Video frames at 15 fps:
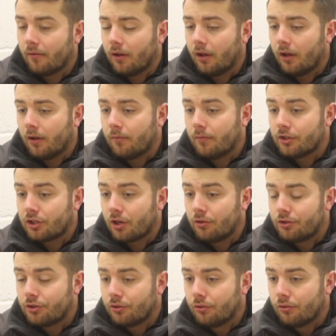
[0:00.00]
It
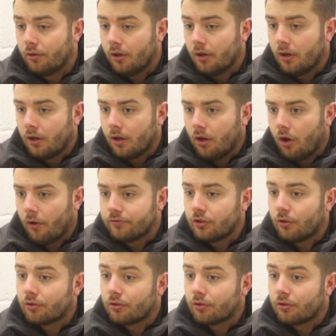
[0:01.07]
shows you, obviously,